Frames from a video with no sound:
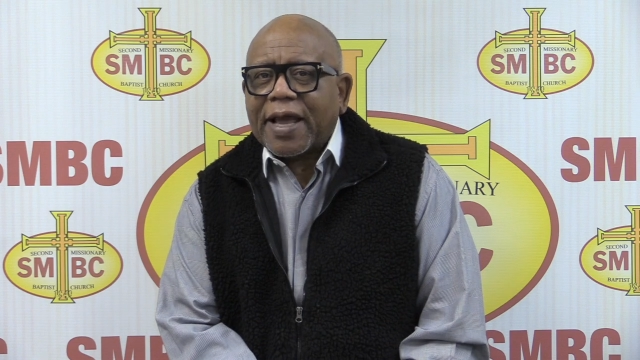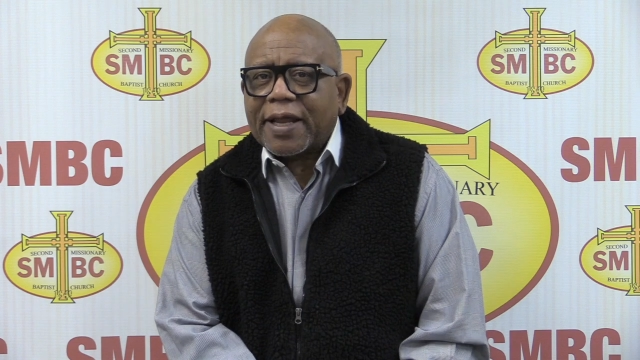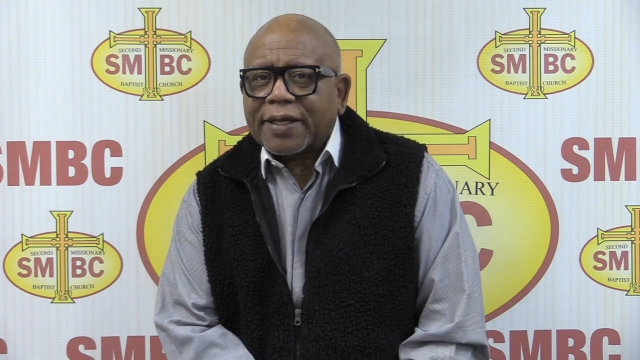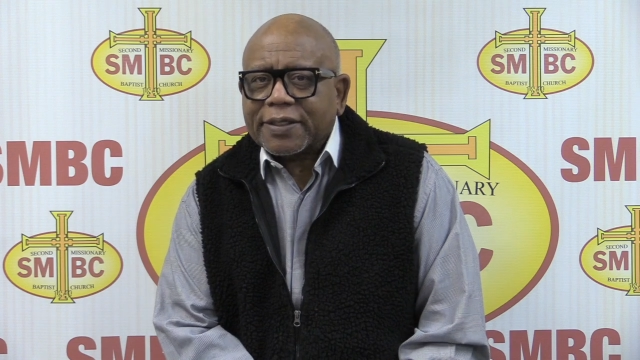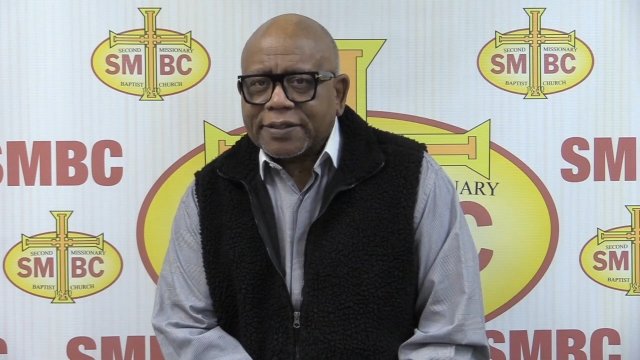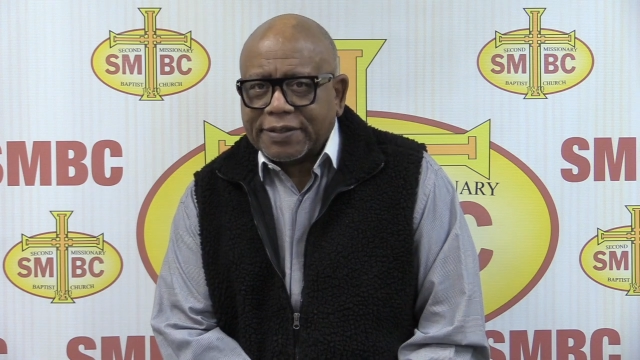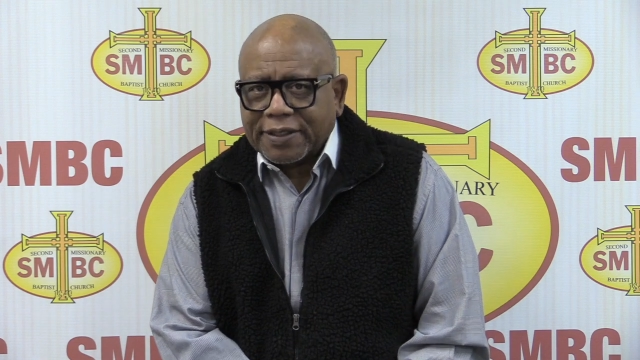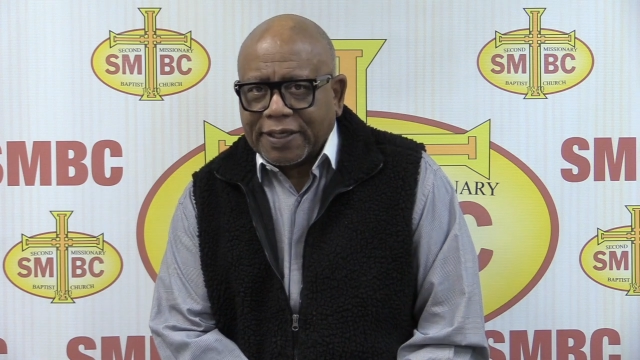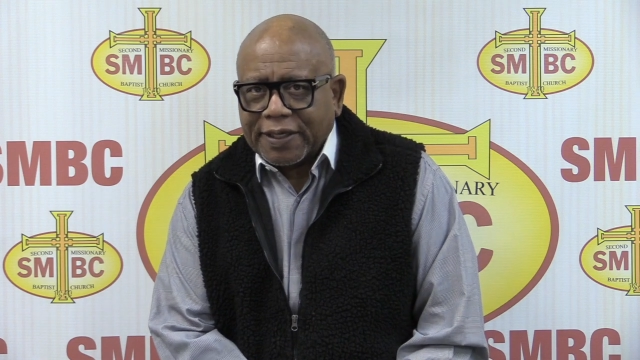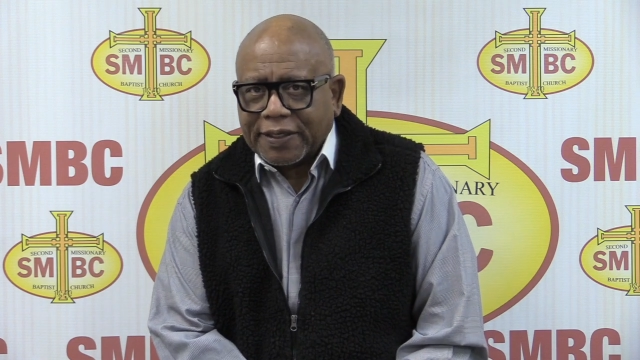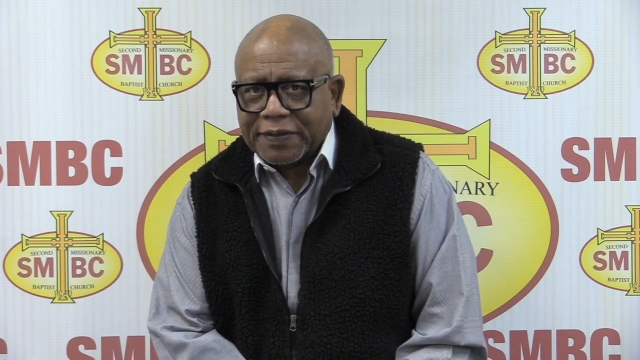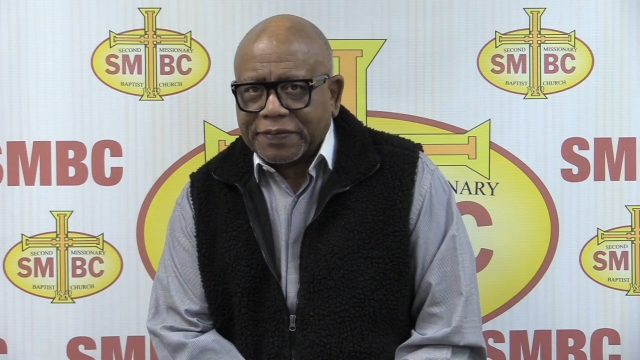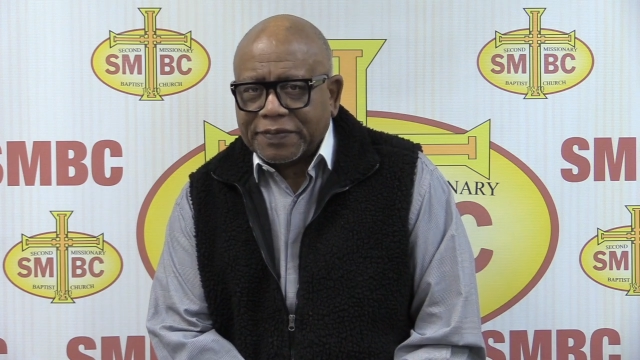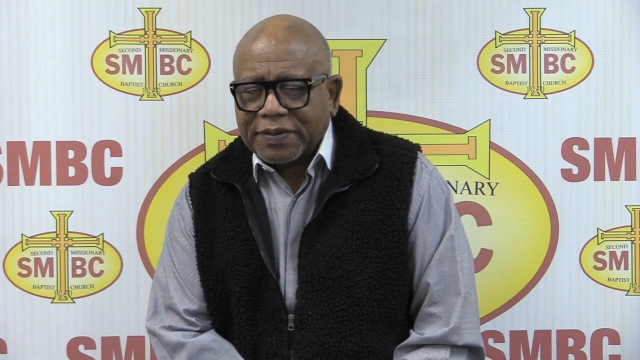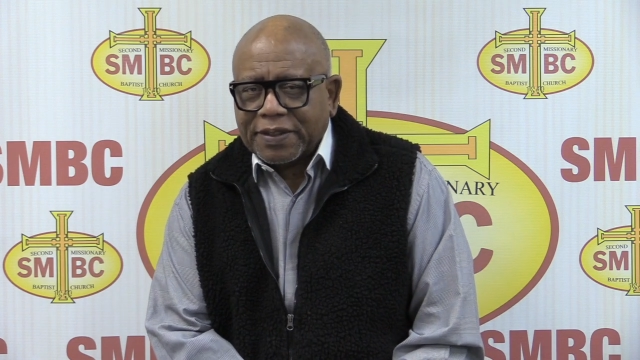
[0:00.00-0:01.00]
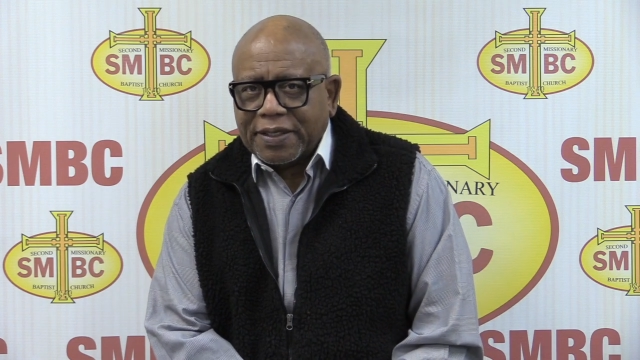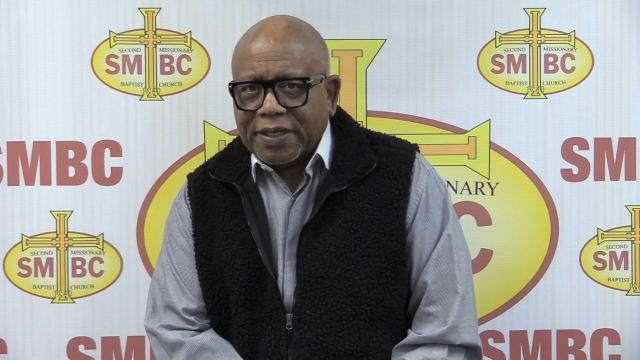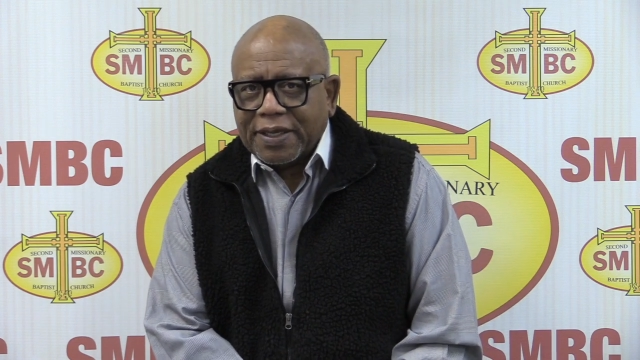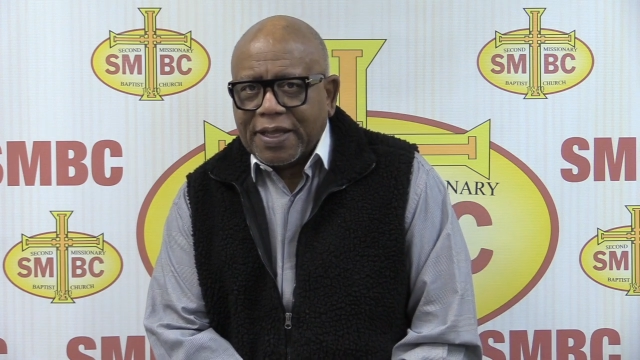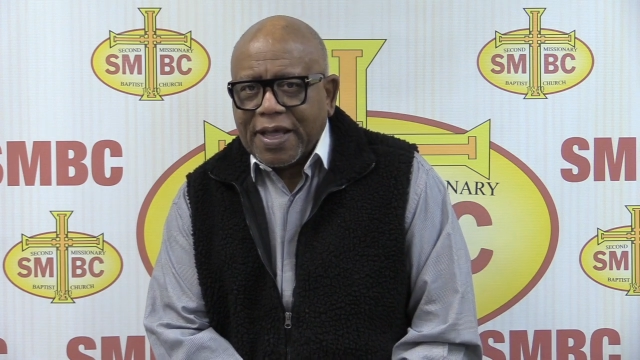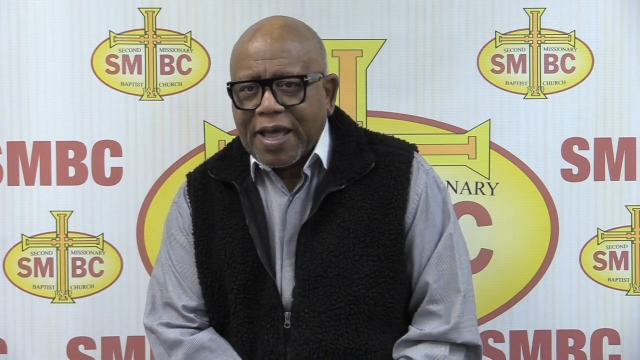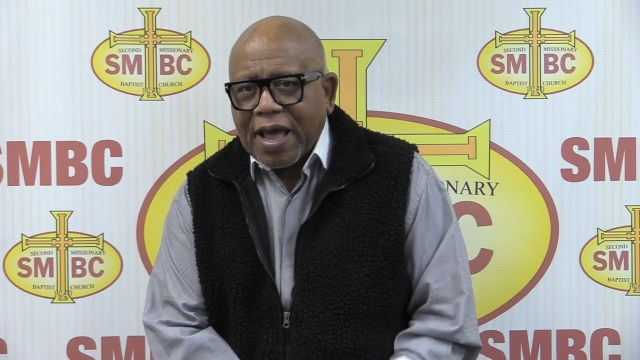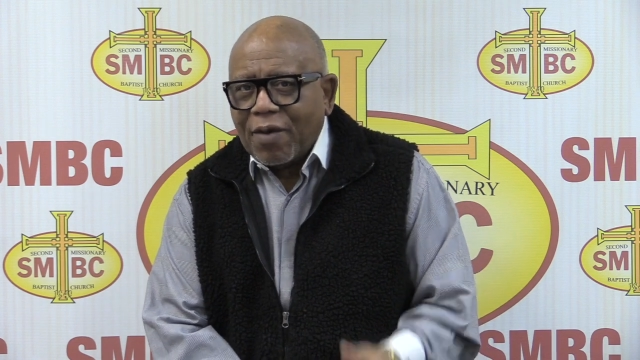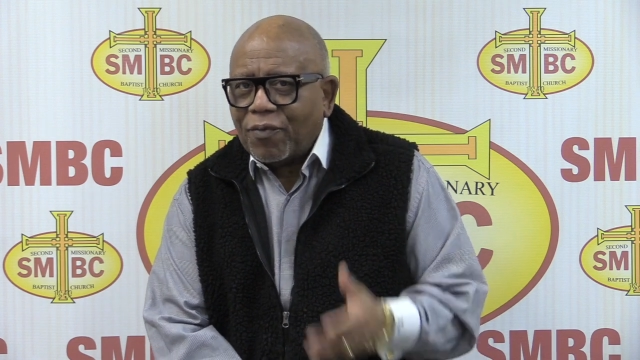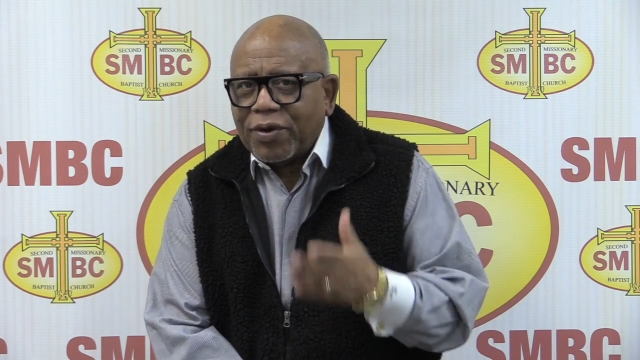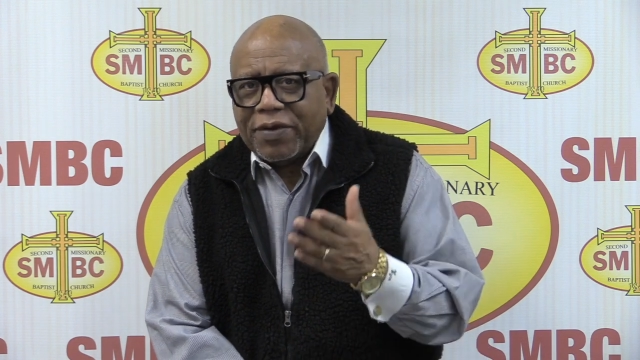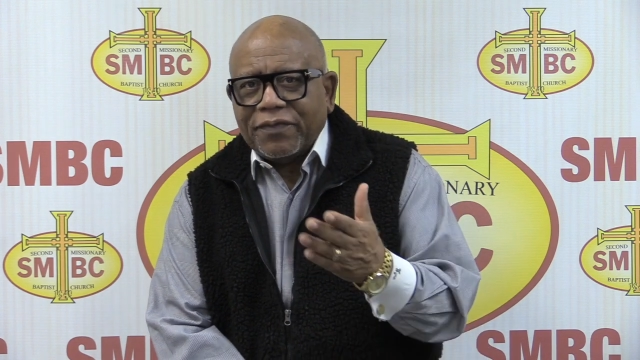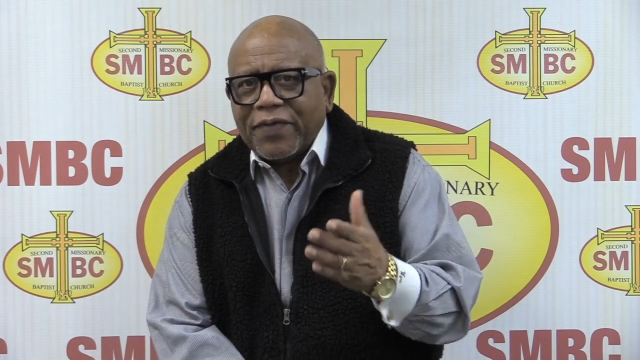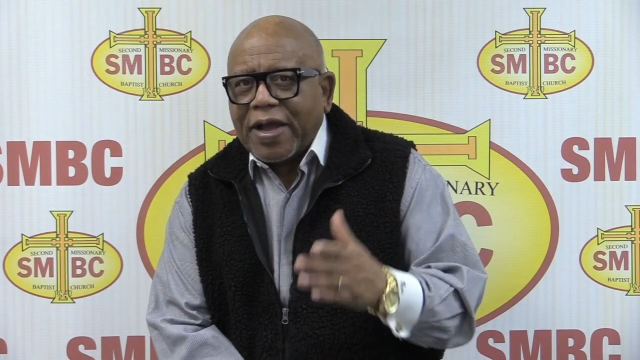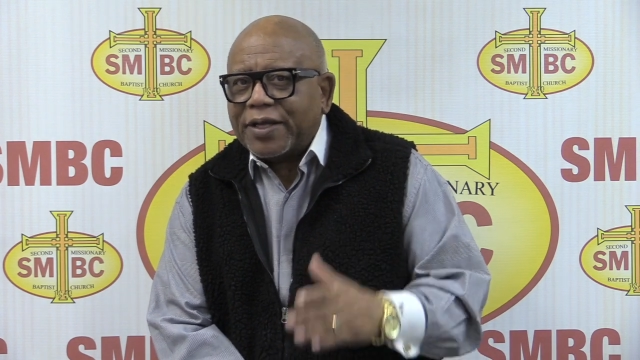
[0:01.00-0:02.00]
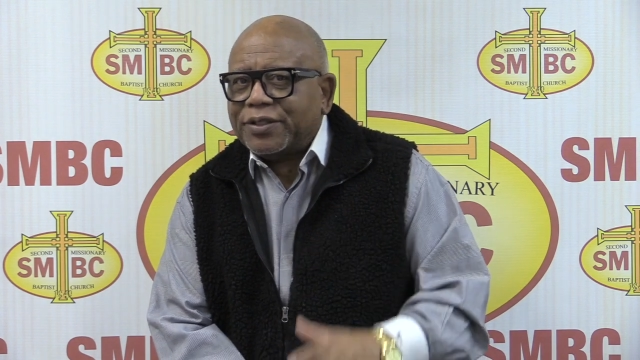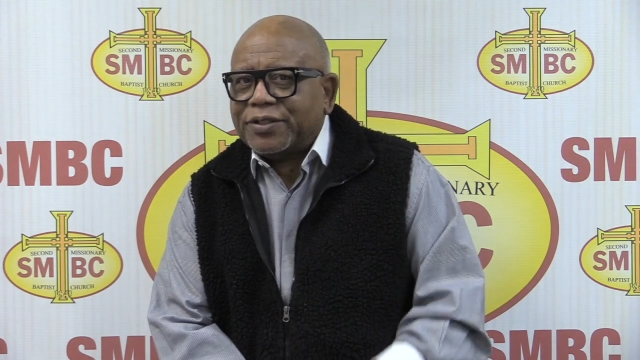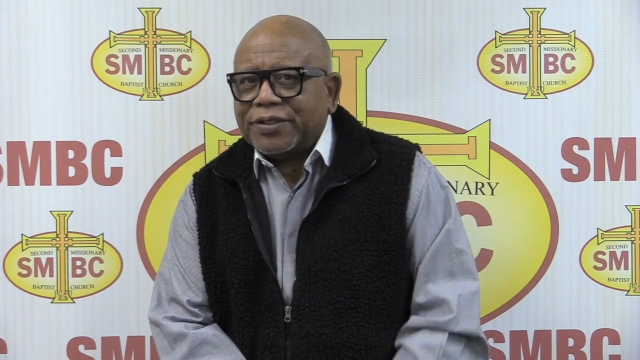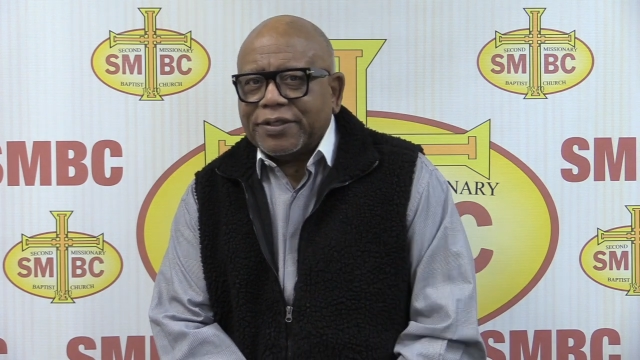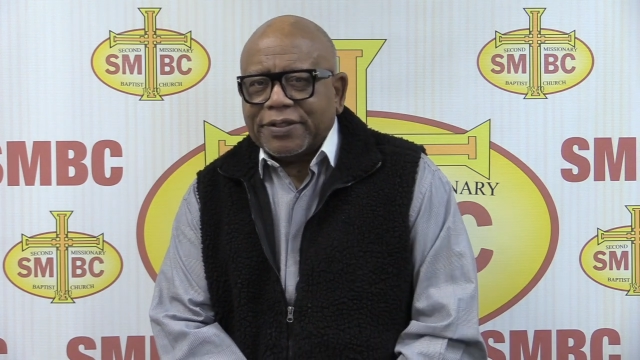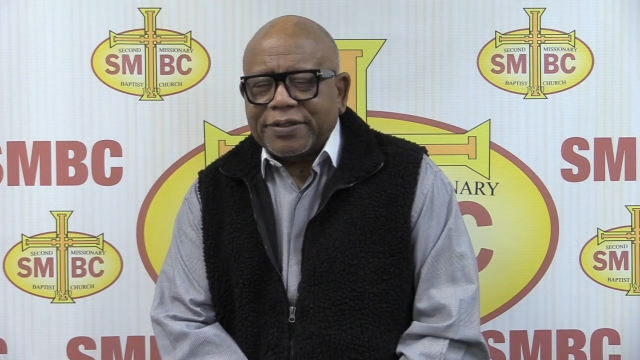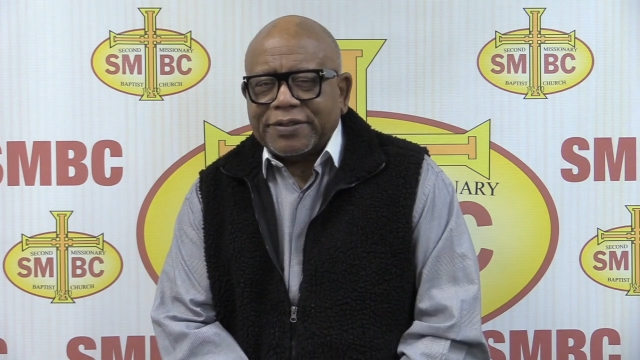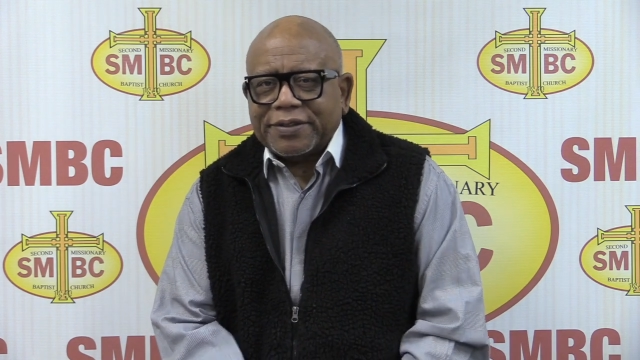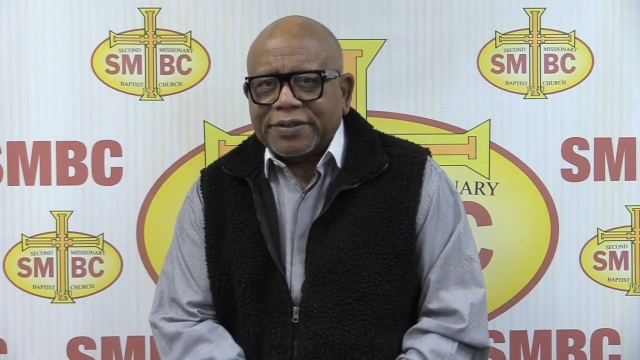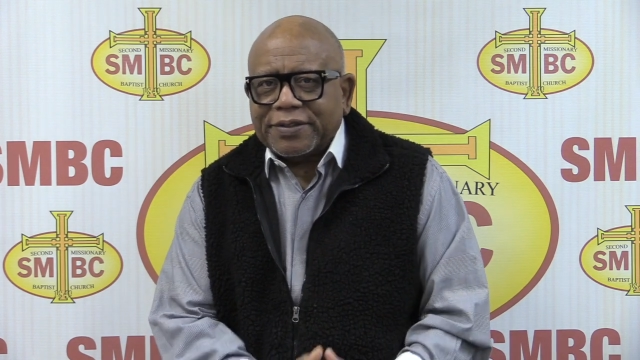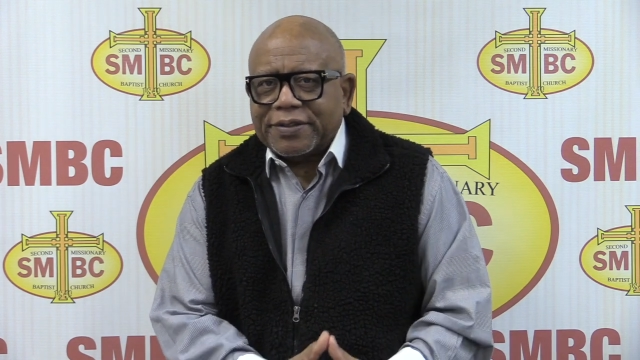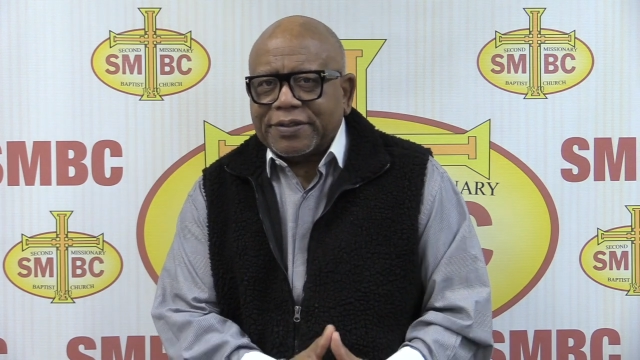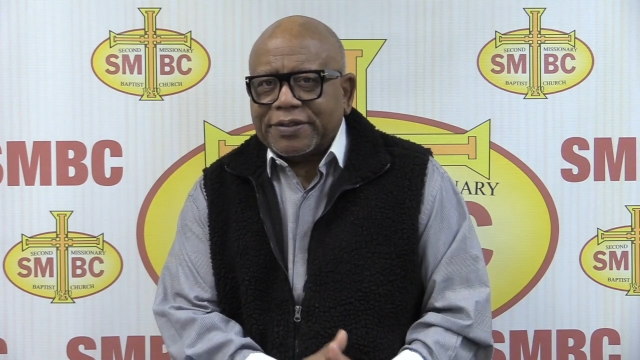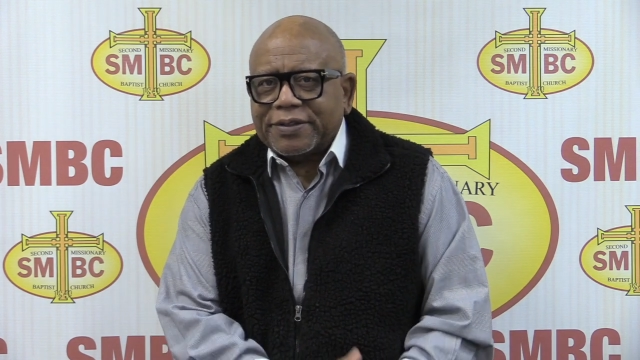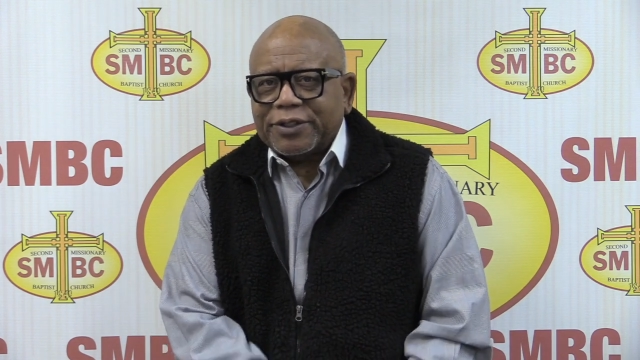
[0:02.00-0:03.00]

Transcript: I want to invite you to